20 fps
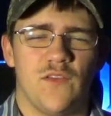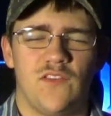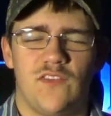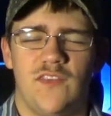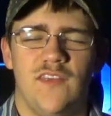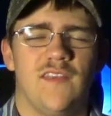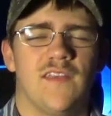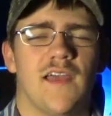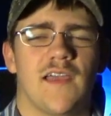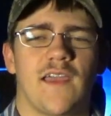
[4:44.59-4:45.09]
You
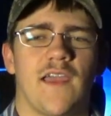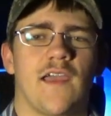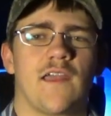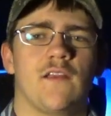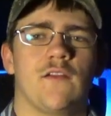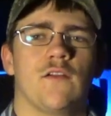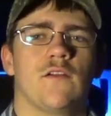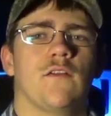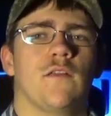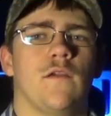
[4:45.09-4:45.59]
see that
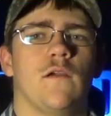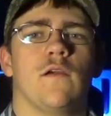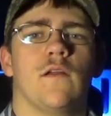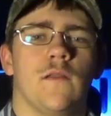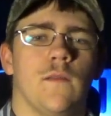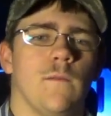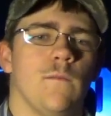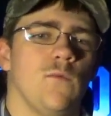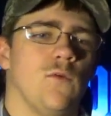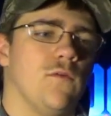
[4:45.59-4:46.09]
kind of early on
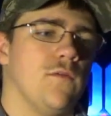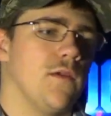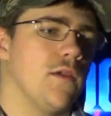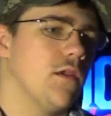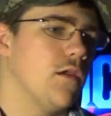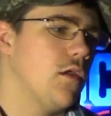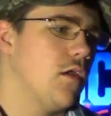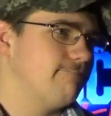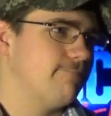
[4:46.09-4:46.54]
in the movie.